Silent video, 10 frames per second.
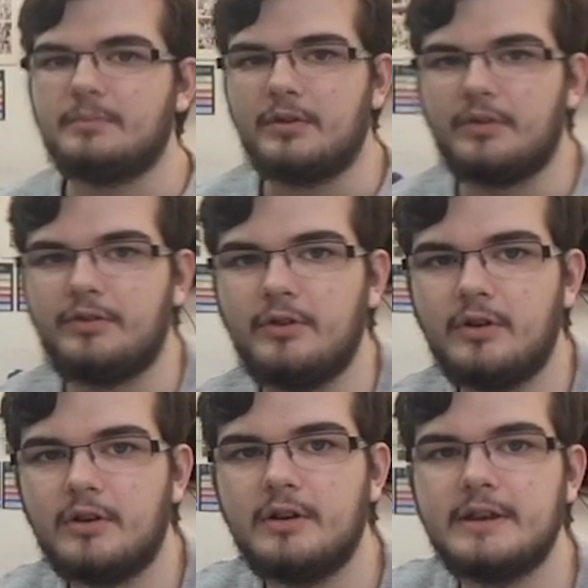But the
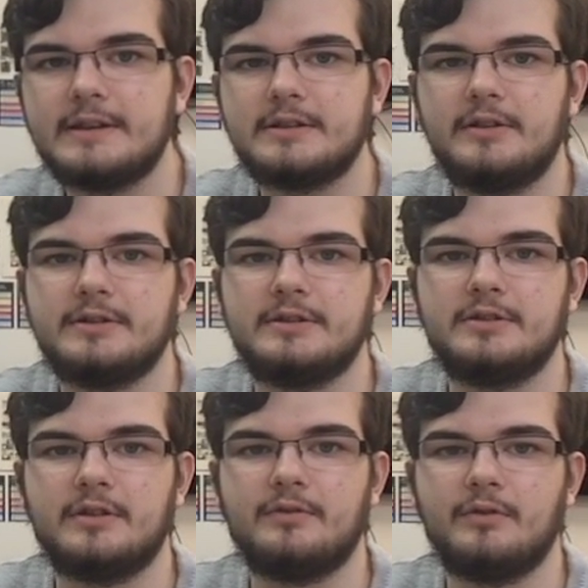door is closer
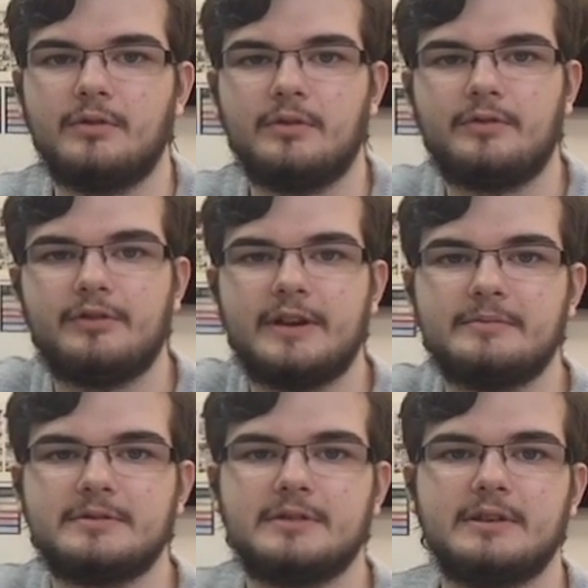to the rule of
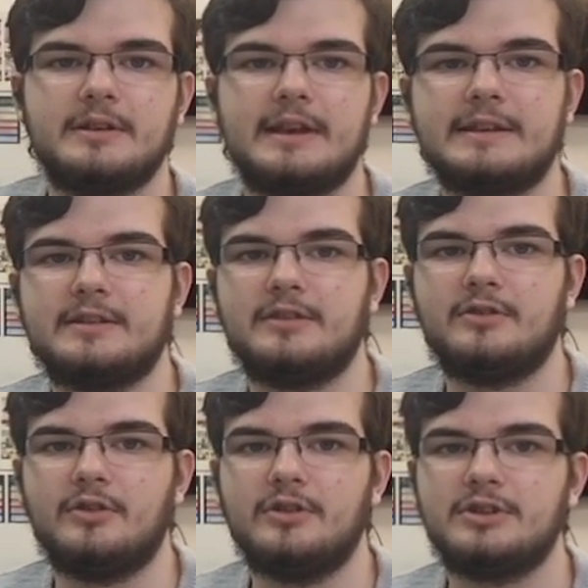frames. Is the
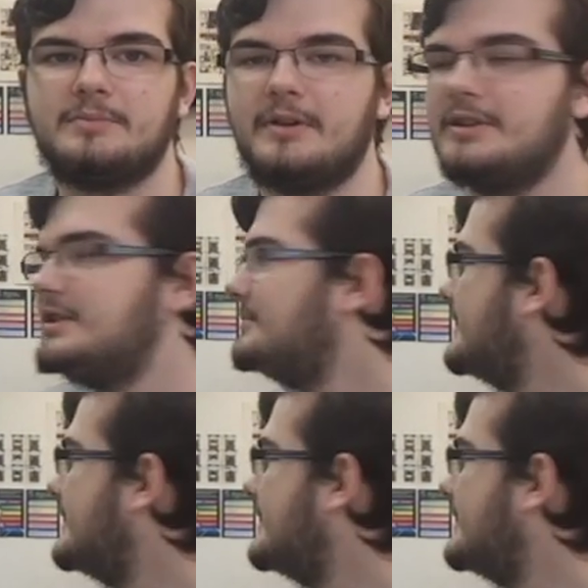door supposed to